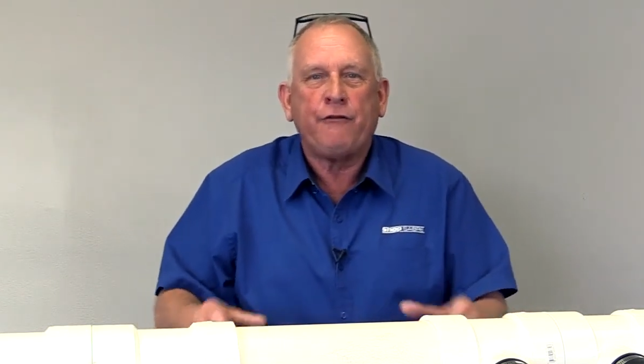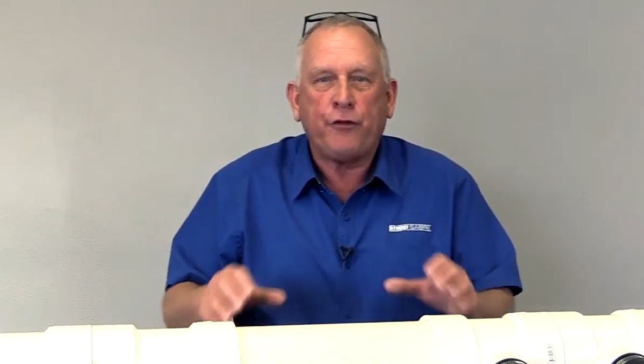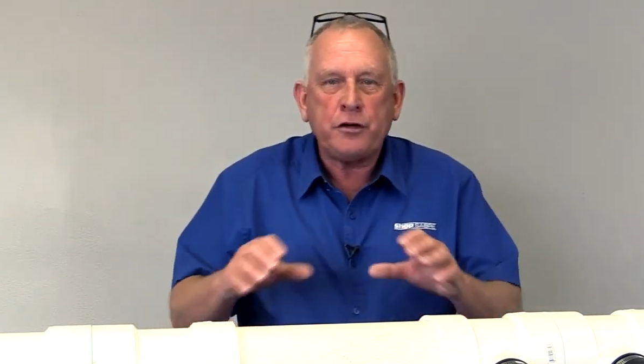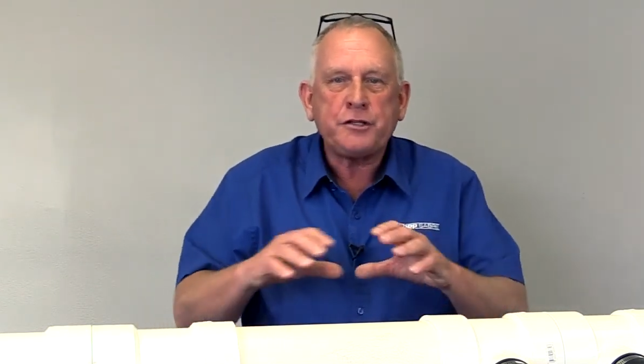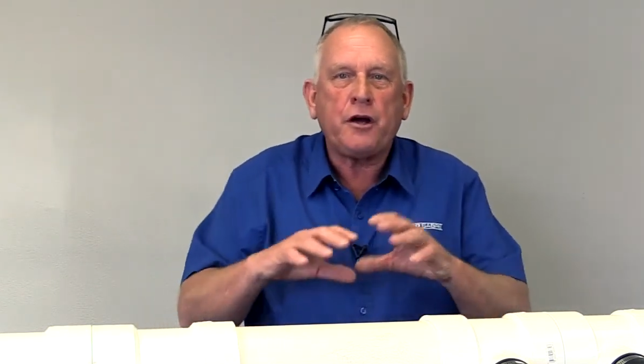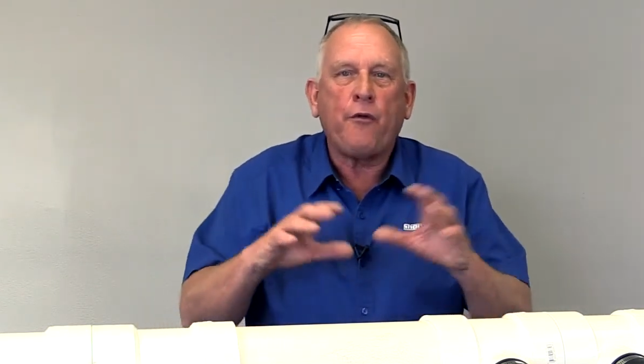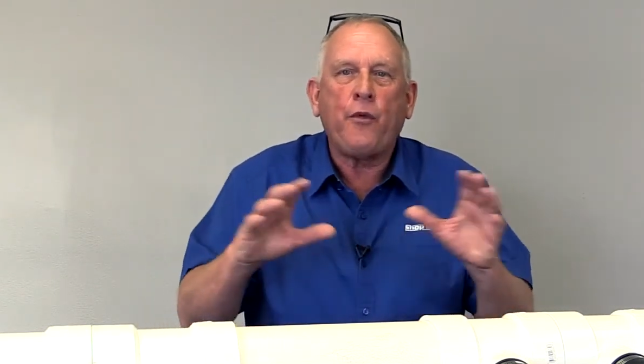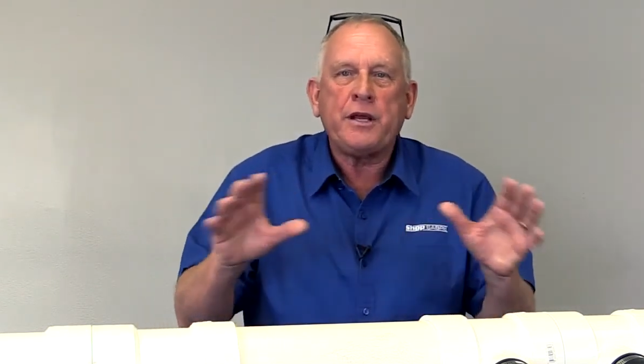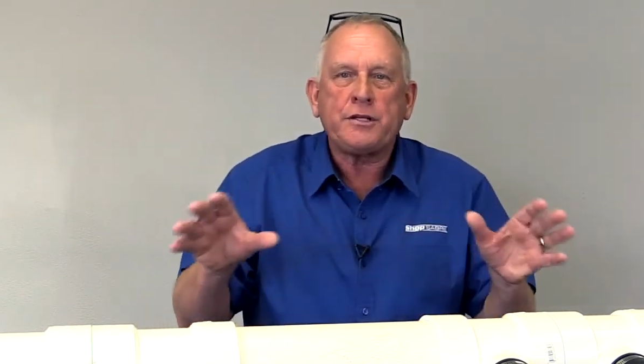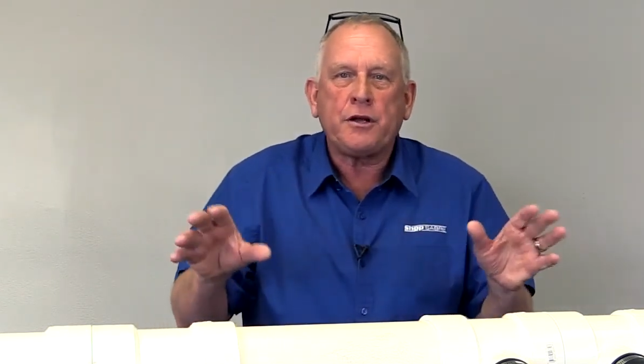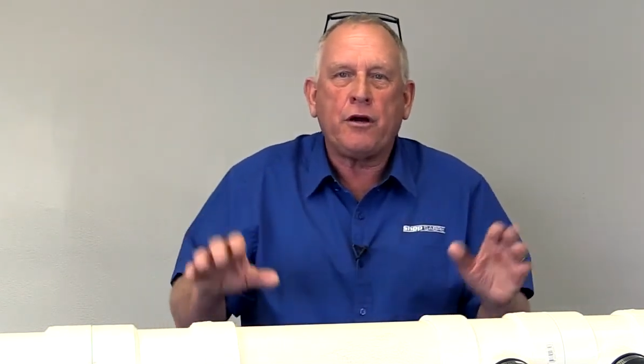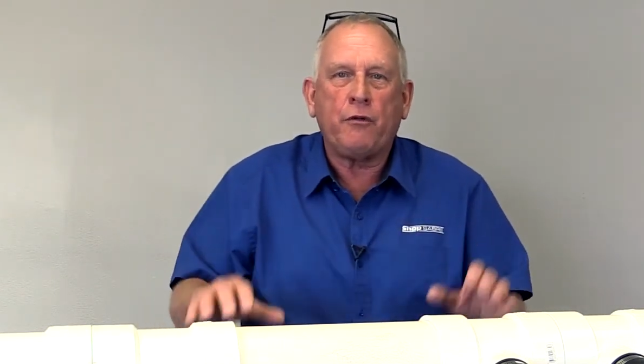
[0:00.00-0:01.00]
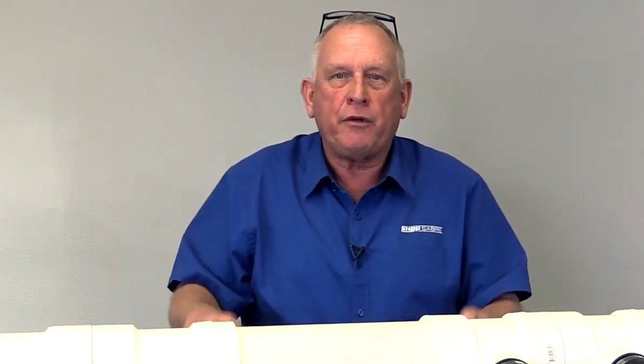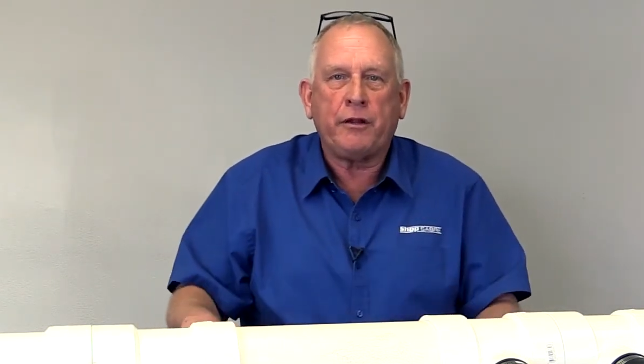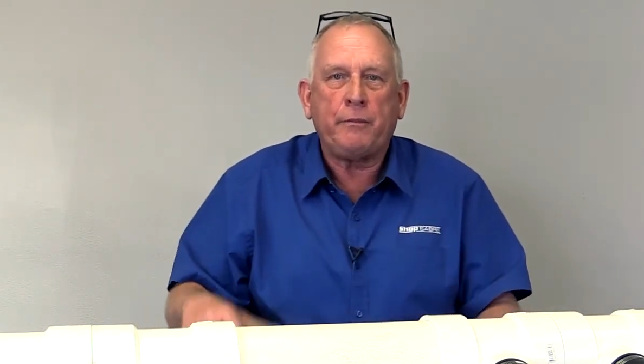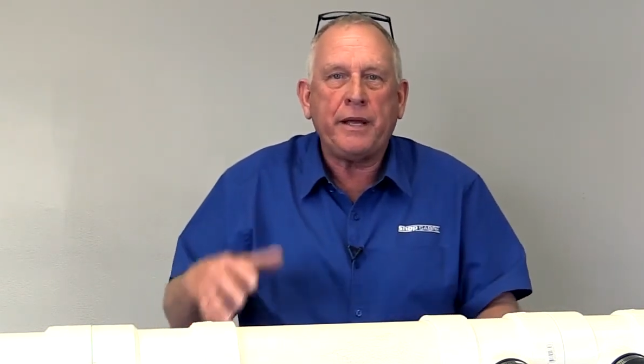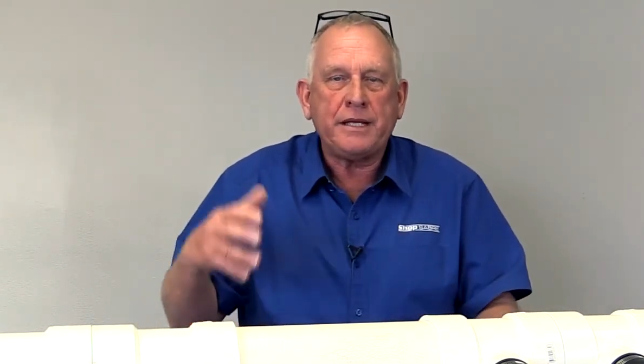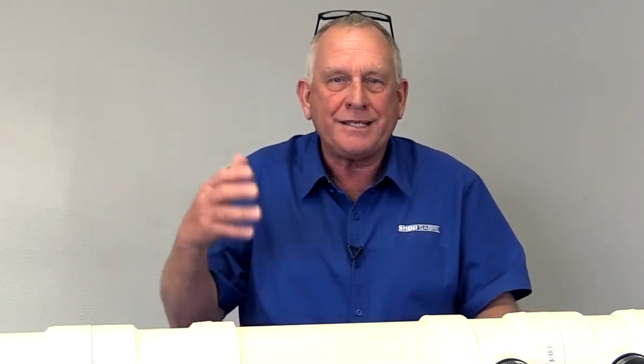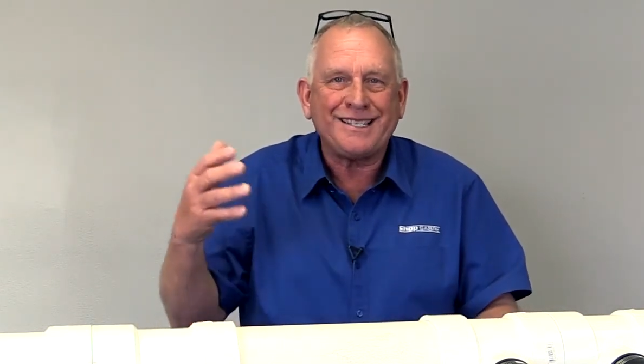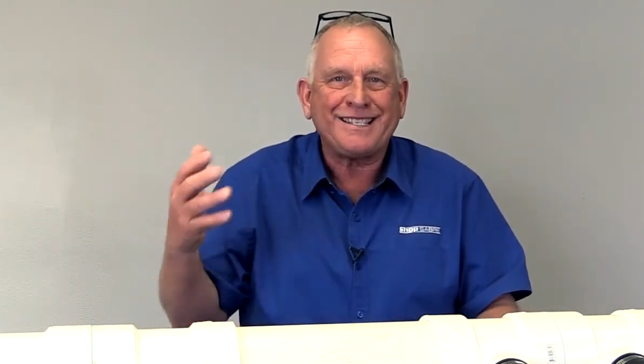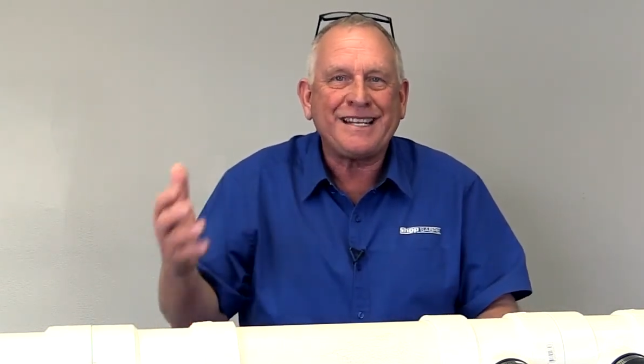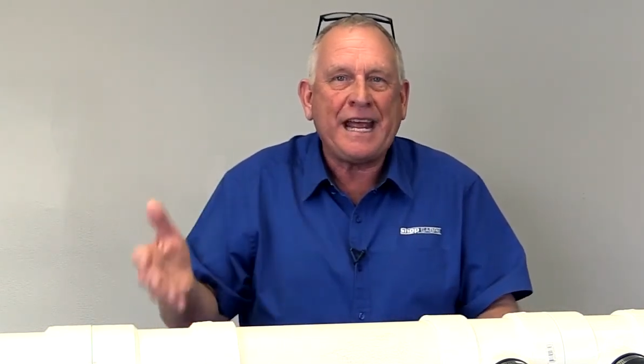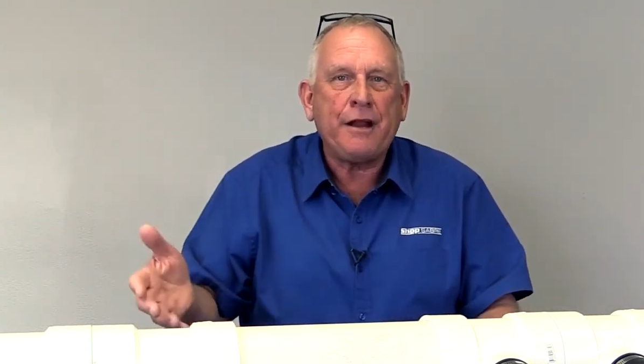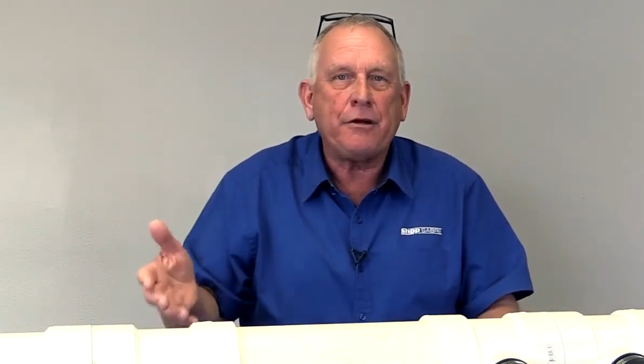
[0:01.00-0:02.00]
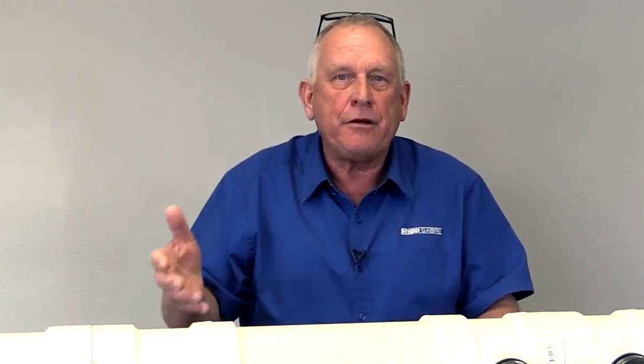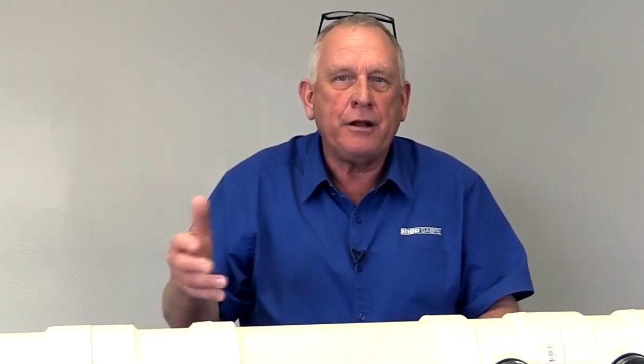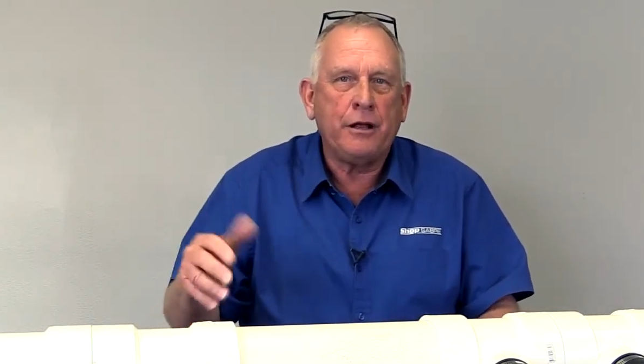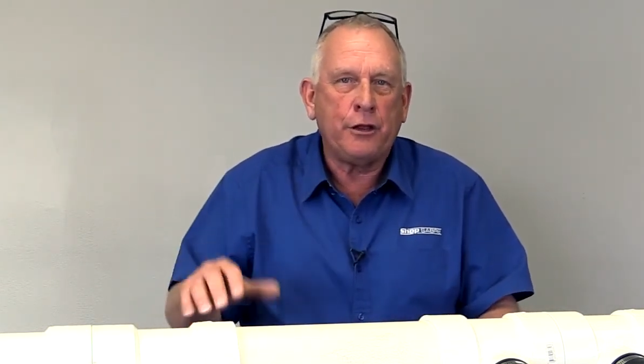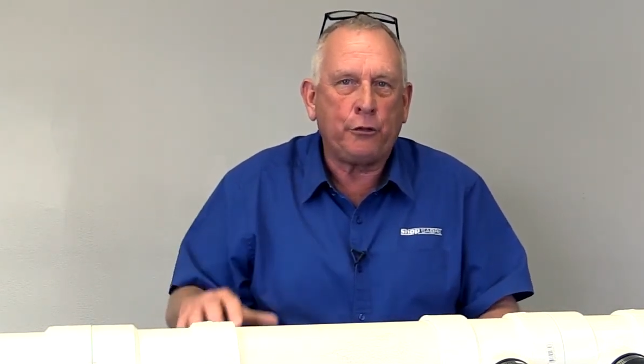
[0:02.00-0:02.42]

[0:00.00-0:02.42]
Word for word: First off, we start with a piece of standard